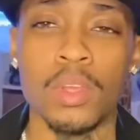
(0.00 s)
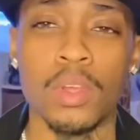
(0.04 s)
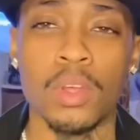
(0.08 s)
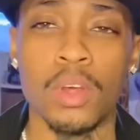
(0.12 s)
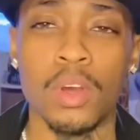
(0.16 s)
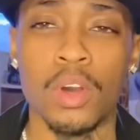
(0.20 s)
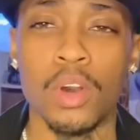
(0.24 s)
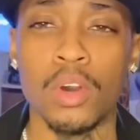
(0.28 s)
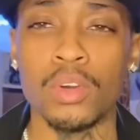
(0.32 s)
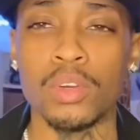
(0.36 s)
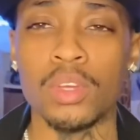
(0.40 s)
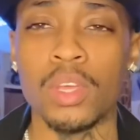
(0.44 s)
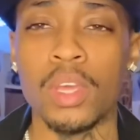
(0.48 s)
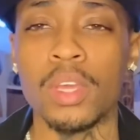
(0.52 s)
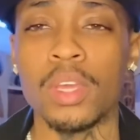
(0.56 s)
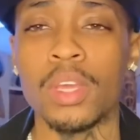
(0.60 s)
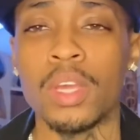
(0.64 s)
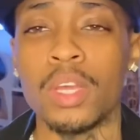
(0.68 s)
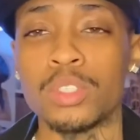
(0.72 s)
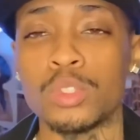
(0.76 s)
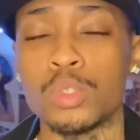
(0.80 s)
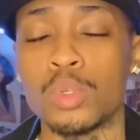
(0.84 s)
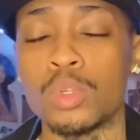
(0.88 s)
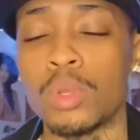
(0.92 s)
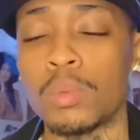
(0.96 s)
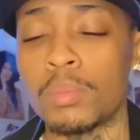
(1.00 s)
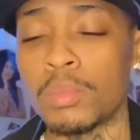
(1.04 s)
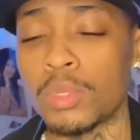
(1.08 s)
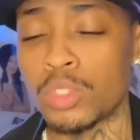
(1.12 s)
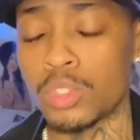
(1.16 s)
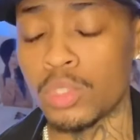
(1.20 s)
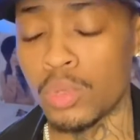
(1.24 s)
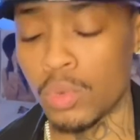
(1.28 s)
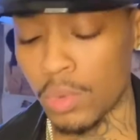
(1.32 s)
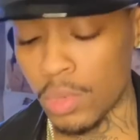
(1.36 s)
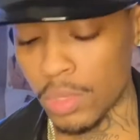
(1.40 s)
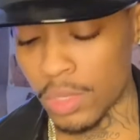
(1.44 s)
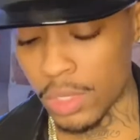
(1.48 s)
Okay, guys, so number two
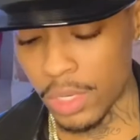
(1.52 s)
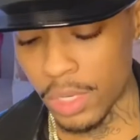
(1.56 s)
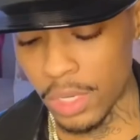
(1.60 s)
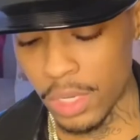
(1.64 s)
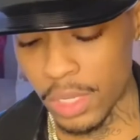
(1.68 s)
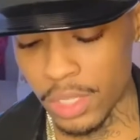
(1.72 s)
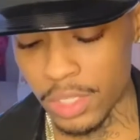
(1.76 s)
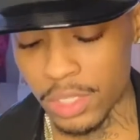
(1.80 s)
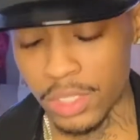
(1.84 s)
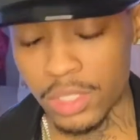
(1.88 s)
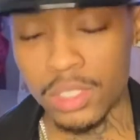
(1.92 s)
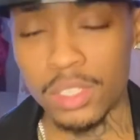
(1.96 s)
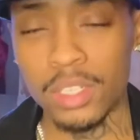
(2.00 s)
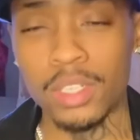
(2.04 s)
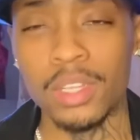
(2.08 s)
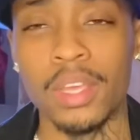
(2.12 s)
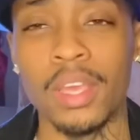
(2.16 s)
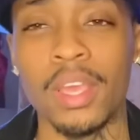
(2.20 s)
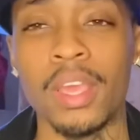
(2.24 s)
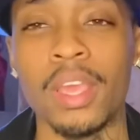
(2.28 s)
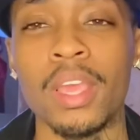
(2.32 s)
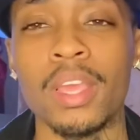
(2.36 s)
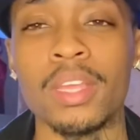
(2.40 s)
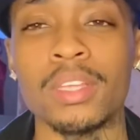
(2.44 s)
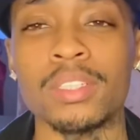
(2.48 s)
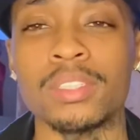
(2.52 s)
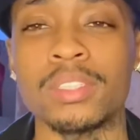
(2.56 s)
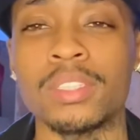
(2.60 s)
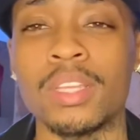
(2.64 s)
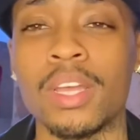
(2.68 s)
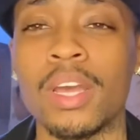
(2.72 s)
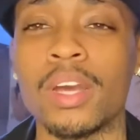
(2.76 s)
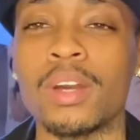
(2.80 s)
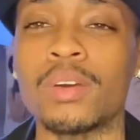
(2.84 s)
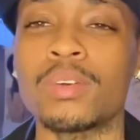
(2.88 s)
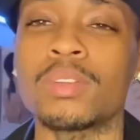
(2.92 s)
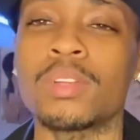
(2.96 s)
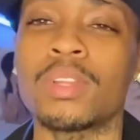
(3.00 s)
on the list, hands
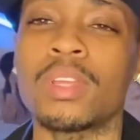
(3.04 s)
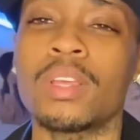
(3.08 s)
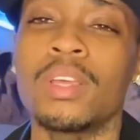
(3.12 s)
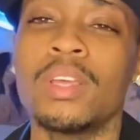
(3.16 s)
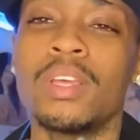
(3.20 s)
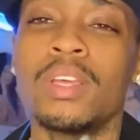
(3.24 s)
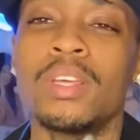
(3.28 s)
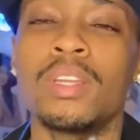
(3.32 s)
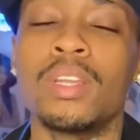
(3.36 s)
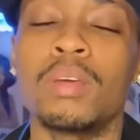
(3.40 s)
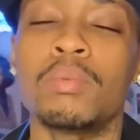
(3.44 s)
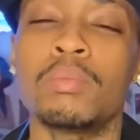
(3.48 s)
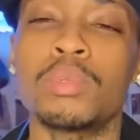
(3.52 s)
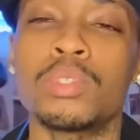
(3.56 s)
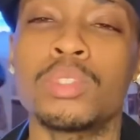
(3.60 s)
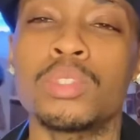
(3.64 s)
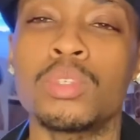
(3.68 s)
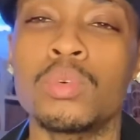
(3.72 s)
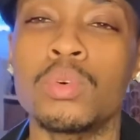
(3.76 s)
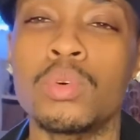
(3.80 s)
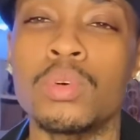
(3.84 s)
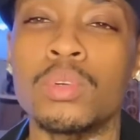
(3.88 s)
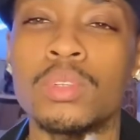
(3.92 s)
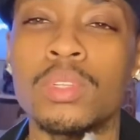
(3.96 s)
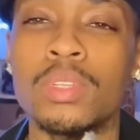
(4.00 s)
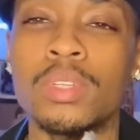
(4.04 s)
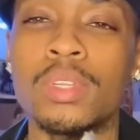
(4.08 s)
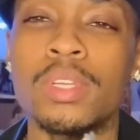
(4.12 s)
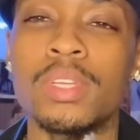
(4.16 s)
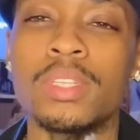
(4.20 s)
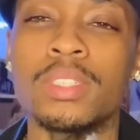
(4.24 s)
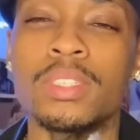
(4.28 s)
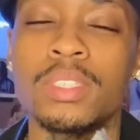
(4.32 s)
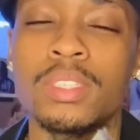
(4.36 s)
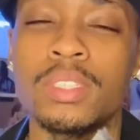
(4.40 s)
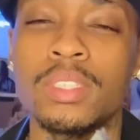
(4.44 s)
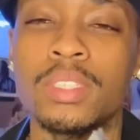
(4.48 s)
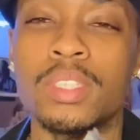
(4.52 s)
down, number two on the list
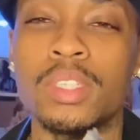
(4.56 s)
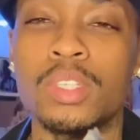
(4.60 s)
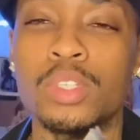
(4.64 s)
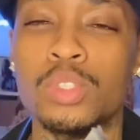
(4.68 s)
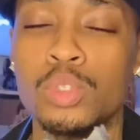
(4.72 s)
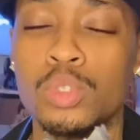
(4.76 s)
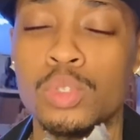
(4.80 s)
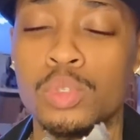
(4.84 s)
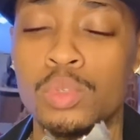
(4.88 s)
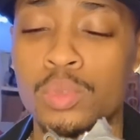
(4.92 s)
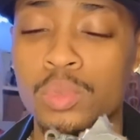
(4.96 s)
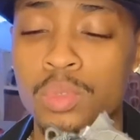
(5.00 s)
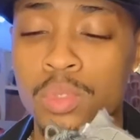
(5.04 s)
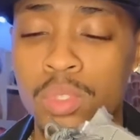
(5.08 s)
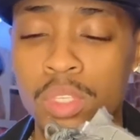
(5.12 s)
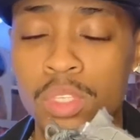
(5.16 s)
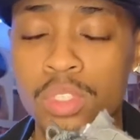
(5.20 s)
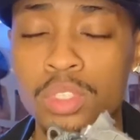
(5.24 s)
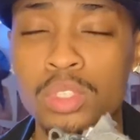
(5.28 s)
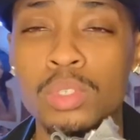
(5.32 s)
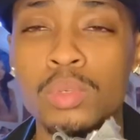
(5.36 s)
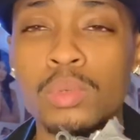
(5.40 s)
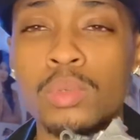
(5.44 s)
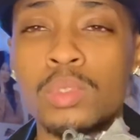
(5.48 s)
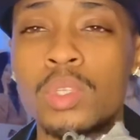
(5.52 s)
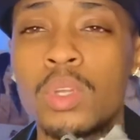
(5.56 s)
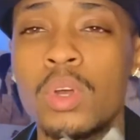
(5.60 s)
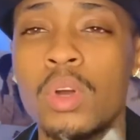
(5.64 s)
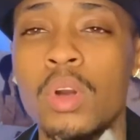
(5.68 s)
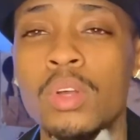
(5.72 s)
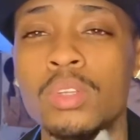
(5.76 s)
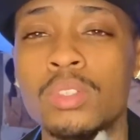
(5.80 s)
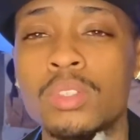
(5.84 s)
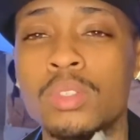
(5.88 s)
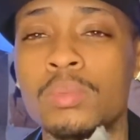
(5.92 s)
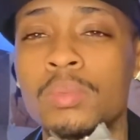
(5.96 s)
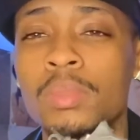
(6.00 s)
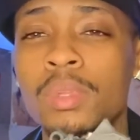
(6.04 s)
is this shoe. This shoe is
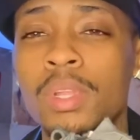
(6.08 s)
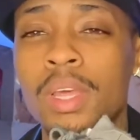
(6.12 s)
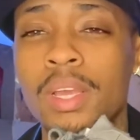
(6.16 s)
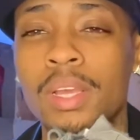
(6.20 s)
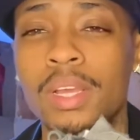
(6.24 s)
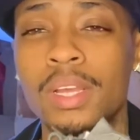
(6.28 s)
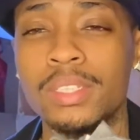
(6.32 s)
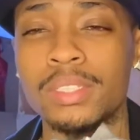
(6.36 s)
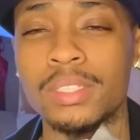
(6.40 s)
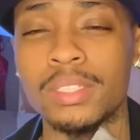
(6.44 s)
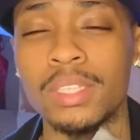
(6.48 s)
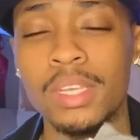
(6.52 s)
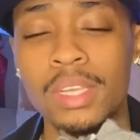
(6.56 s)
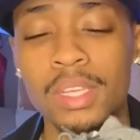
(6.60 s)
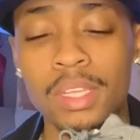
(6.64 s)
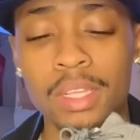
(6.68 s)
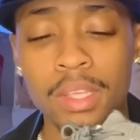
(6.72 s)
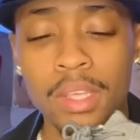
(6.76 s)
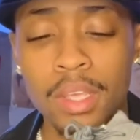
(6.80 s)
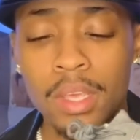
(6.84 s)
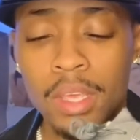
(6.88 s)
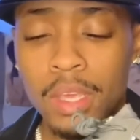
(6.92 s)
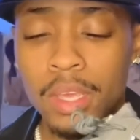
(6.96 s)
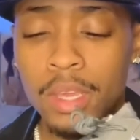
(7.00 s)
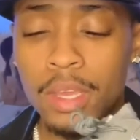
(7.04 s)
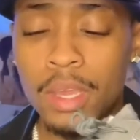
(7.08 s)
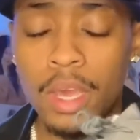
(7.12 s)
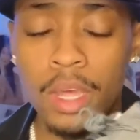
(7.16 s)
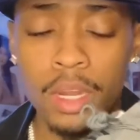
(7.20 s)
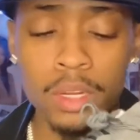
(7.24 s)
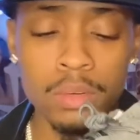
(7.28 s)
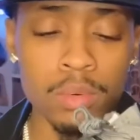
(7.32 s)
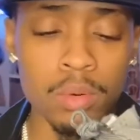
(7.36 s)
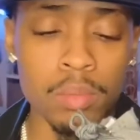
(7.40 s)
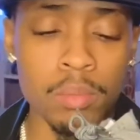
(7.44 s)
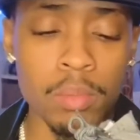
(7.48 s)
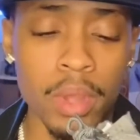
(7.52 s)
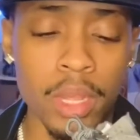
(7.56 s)
awesome, and like I said, it kind of
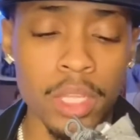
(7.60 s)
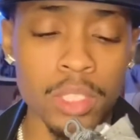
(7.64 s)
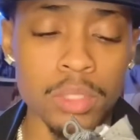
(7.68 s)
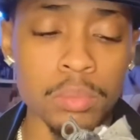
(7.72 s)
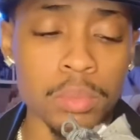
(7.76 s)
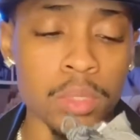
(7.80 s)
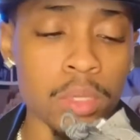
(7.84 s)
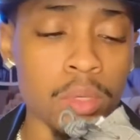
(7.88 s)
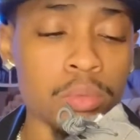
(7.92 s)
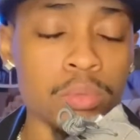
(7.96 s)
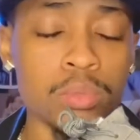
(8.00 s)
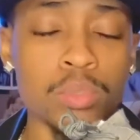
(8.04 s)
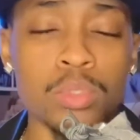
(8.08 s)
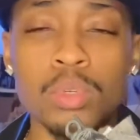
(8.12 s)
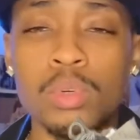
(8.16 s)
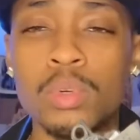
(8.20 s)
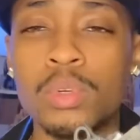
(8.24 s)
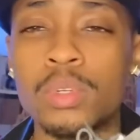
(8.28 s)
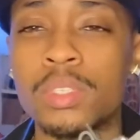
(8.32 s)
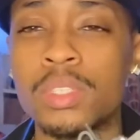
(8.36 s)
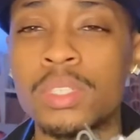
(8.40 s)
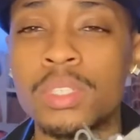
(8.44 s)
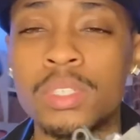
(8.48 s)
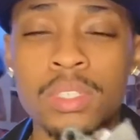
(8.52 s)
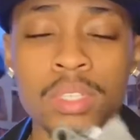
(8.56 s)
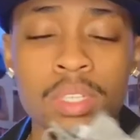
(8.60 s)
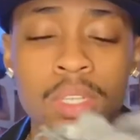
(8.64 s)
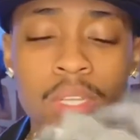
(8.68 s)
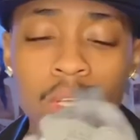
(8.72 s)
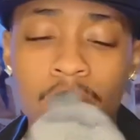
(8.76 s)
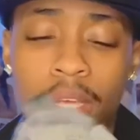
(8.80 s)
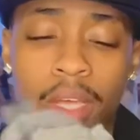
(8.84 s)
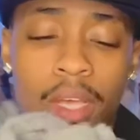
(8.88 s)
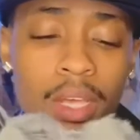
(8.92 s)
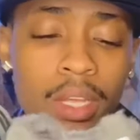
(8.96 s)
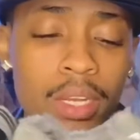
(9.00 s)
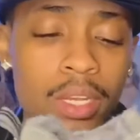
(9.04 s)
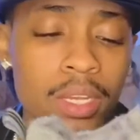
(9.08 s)
reminds me of Jordan,
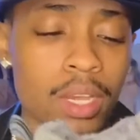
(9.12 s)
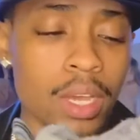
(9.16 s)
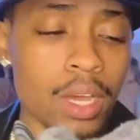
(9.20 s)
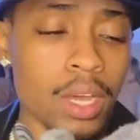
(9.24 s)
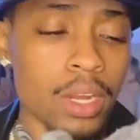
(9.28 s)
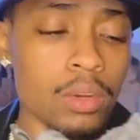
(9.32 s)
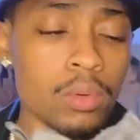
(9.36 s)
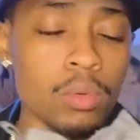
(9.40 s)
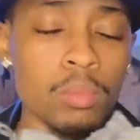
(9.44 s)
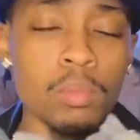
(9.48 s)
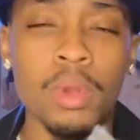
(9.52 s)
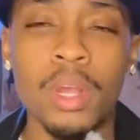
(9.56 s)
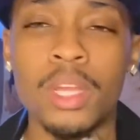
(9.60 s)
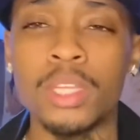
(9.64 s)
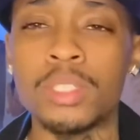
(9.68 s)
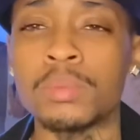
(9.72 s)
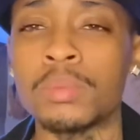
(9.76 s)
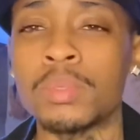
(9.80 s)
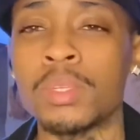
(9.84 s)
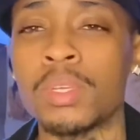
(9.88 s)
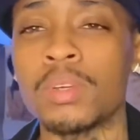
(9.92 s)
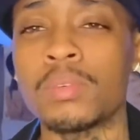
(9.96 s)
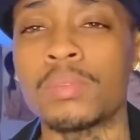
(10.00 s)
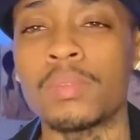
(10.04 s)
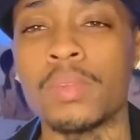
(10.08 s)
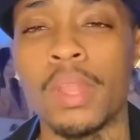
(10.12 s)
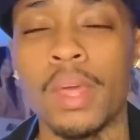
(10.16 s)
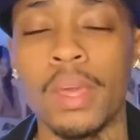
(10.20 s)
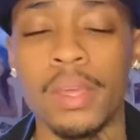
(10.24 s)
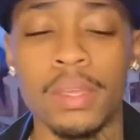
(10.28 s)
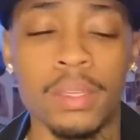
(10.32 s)
and it kind of reminds me of, like,